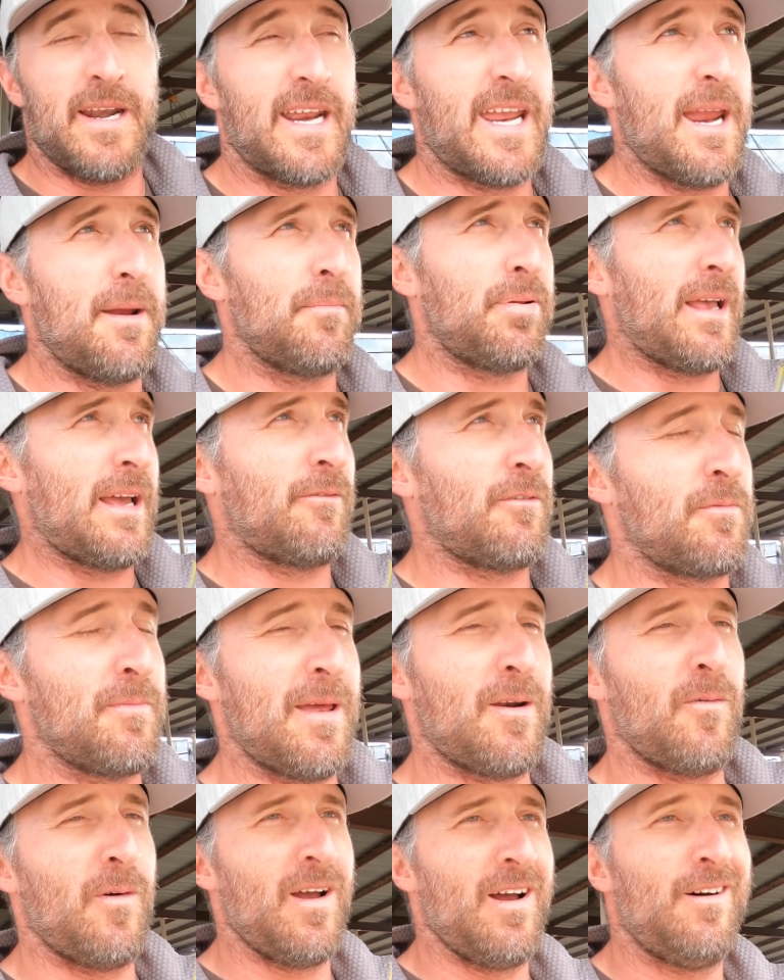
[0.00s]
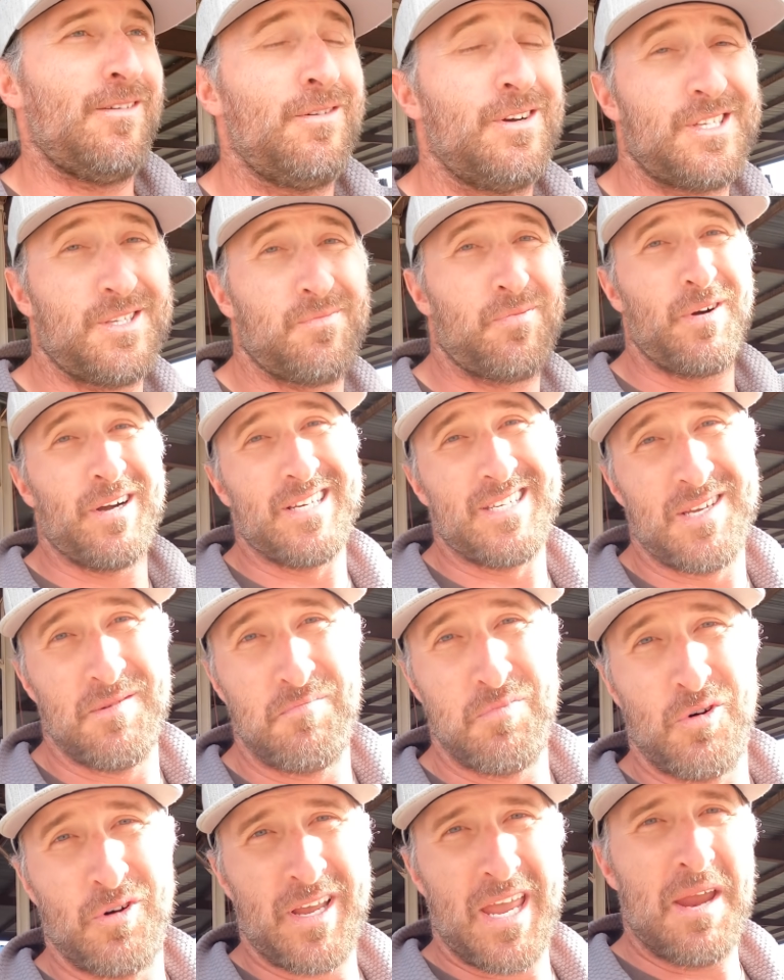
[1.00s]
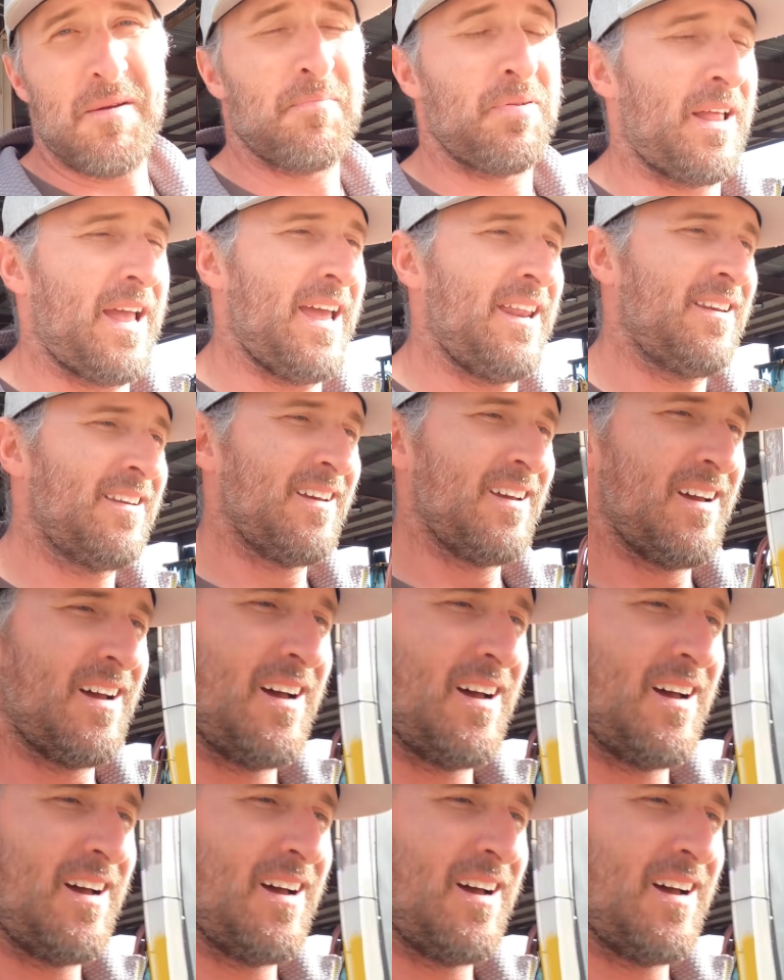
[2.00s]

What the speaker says: made a game plan with Manuel. It's a pretty simple game plan.